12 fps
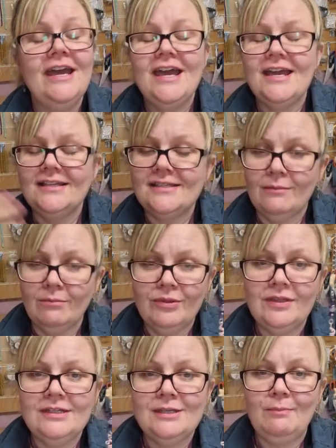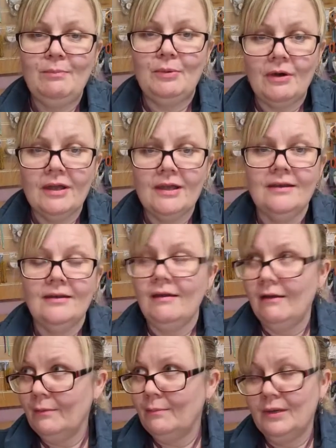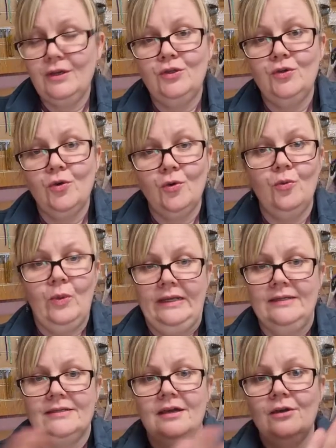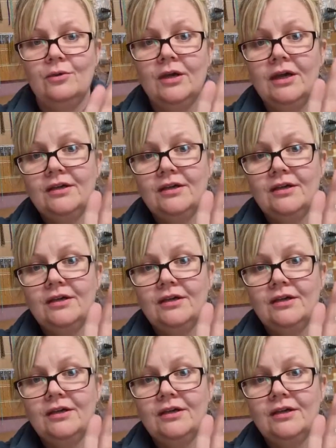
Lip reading: It's something to brighten up your window.